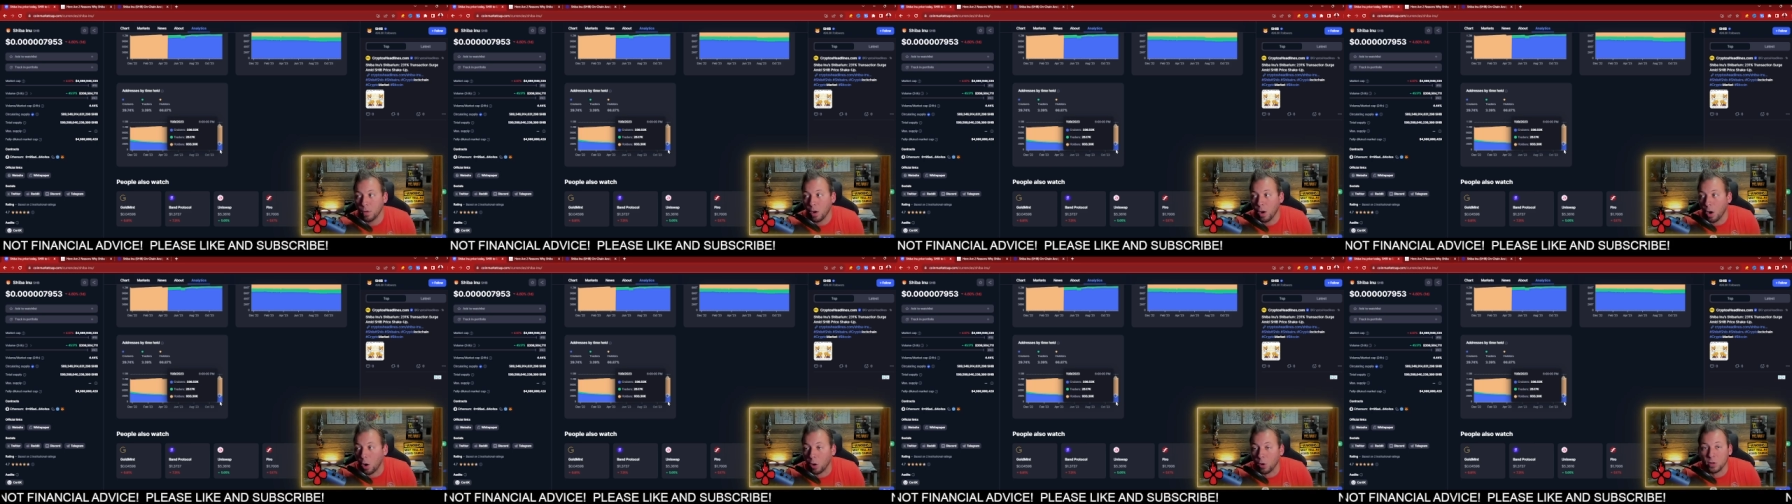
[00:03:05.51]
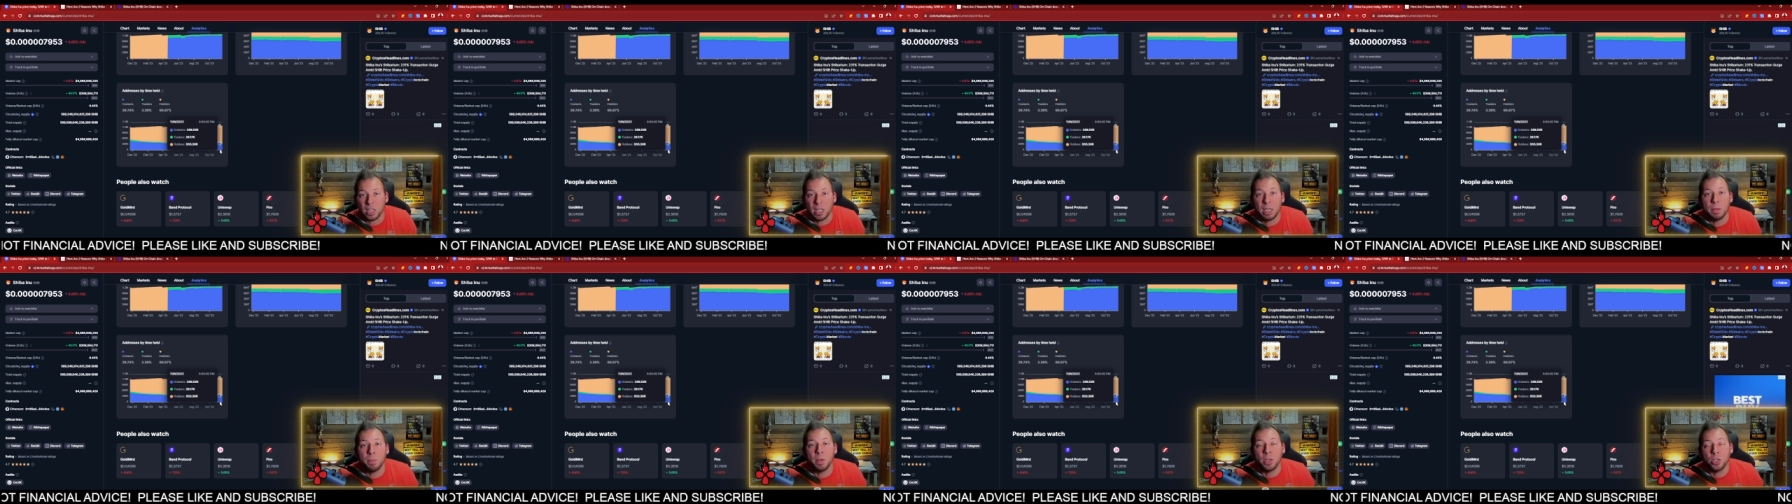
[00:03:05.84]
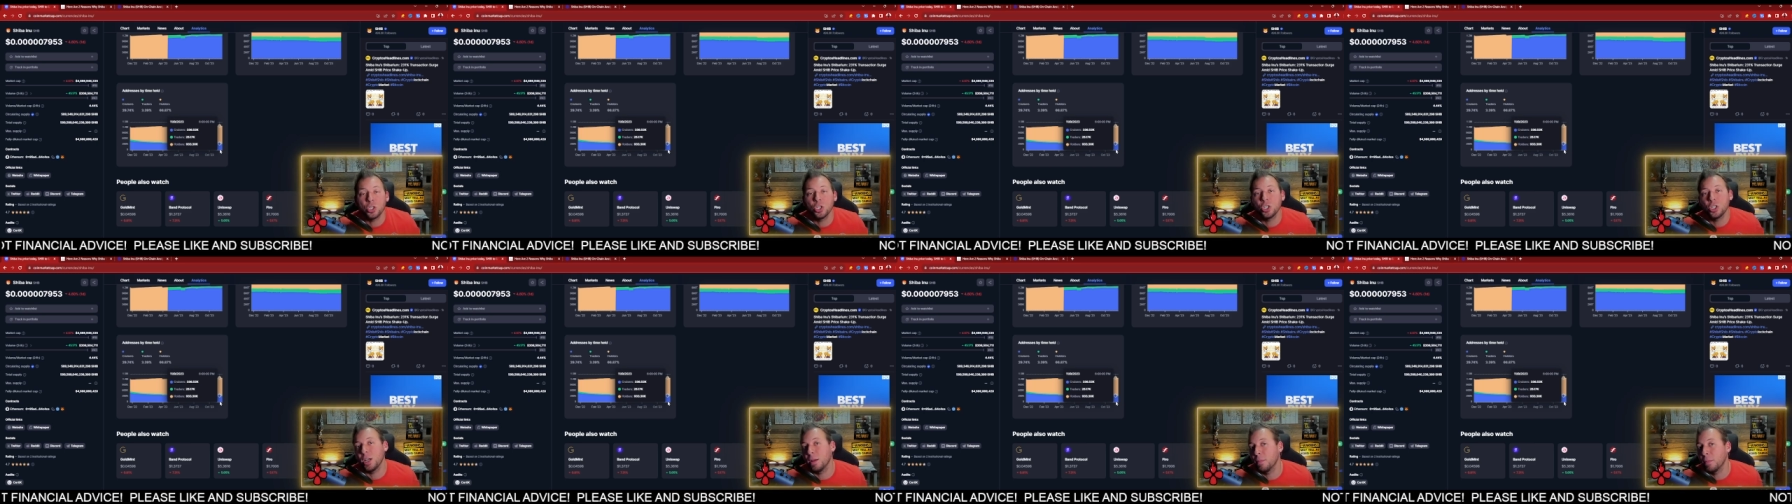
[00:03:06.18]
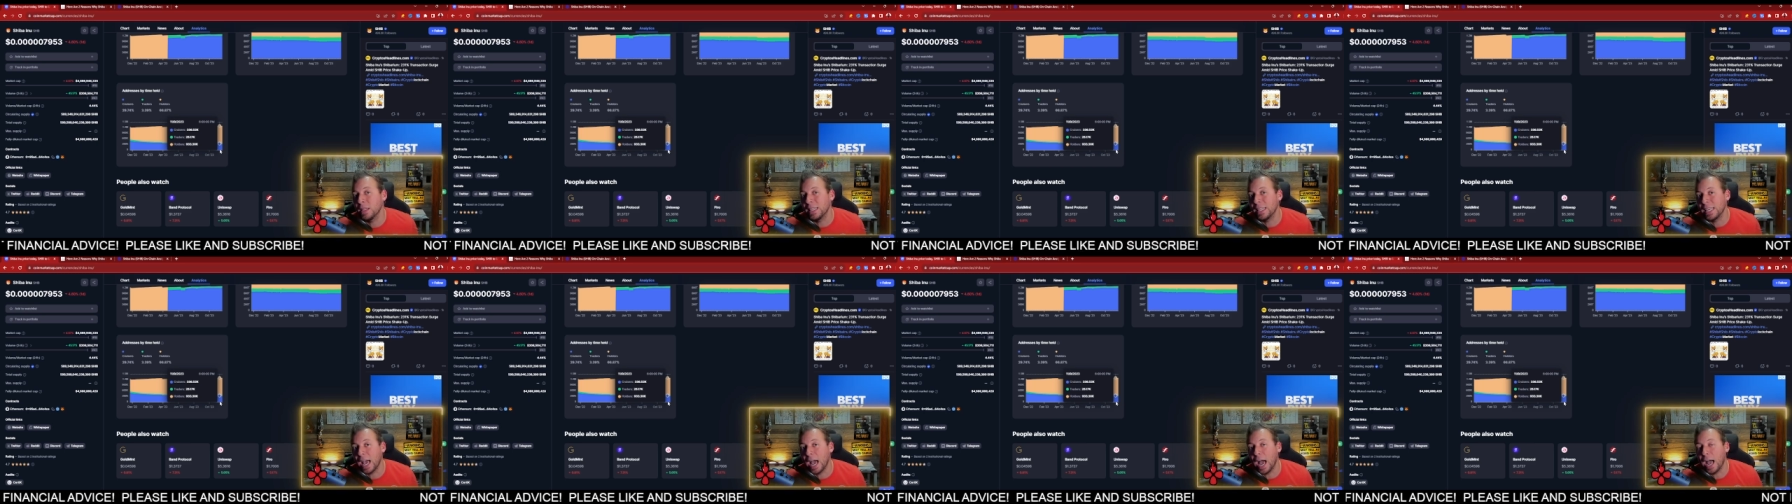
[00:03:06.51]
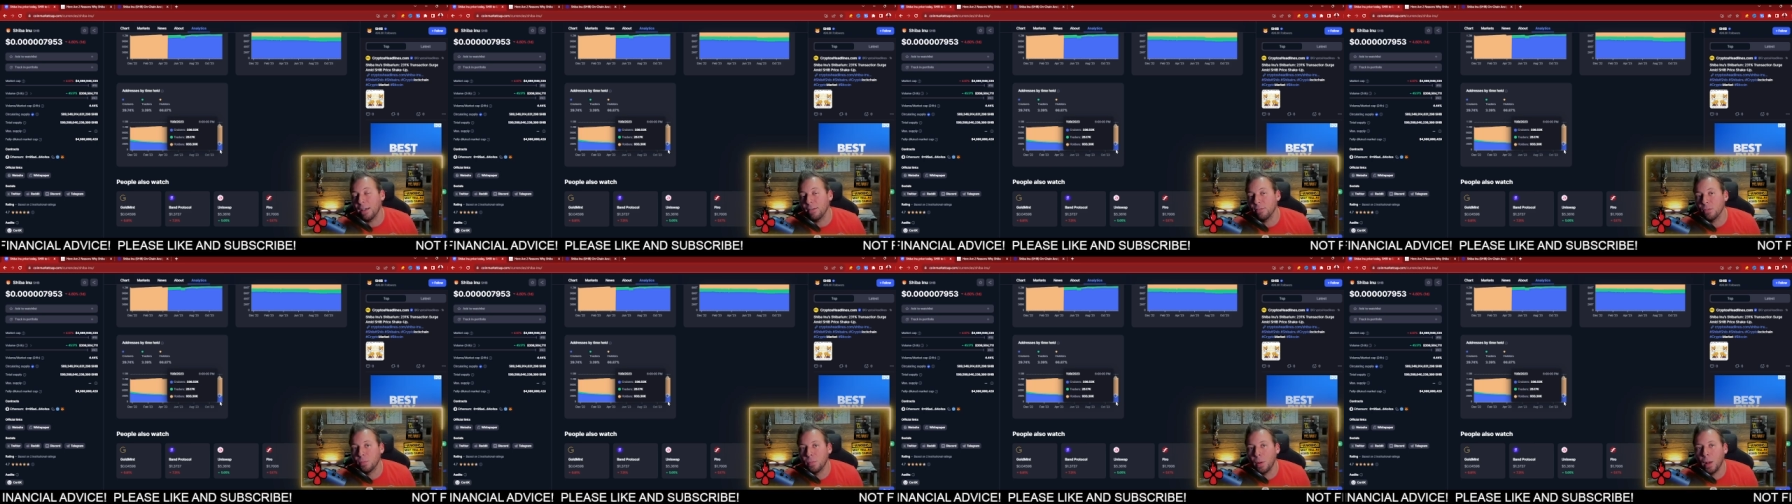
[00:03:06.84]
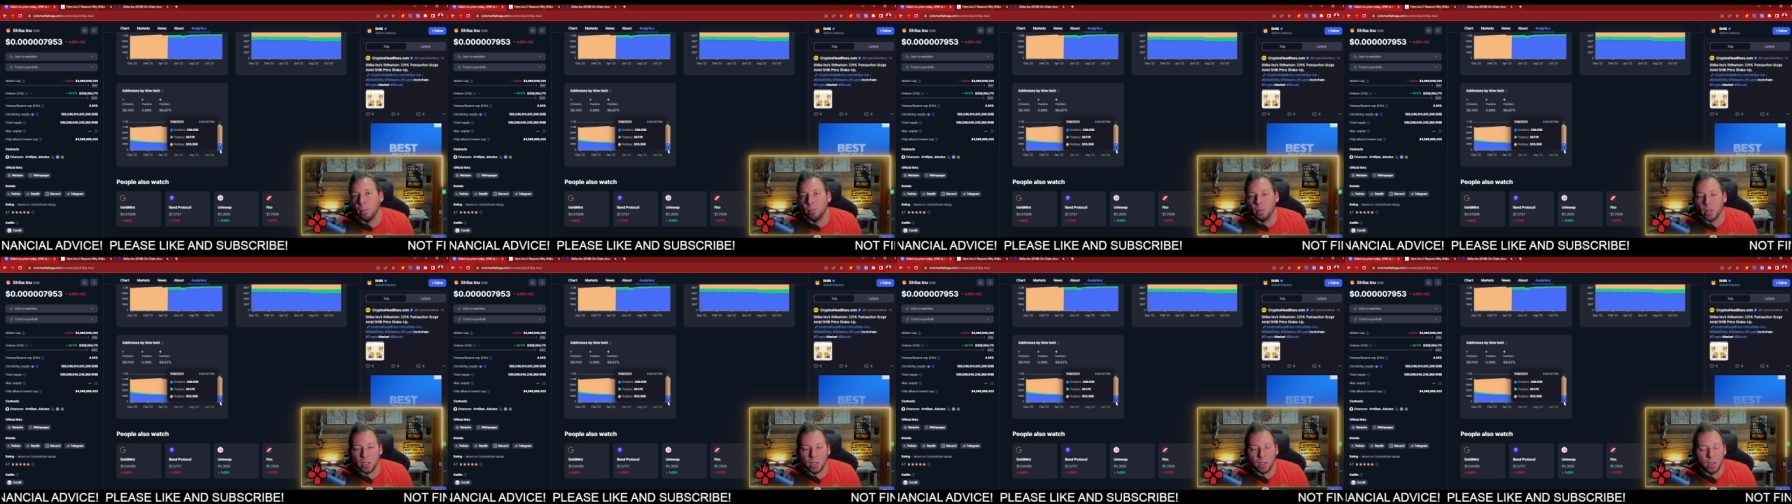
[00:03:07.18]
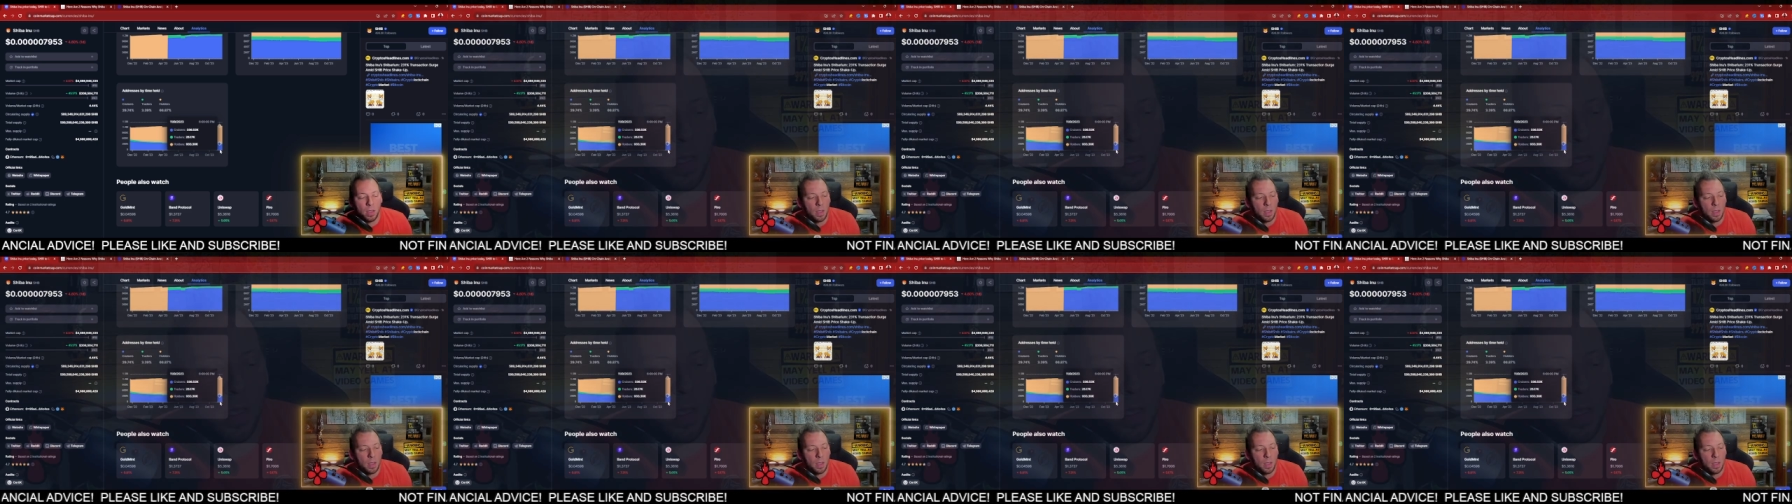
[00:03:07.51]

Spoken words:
are keeping SHIB in the eye of the public.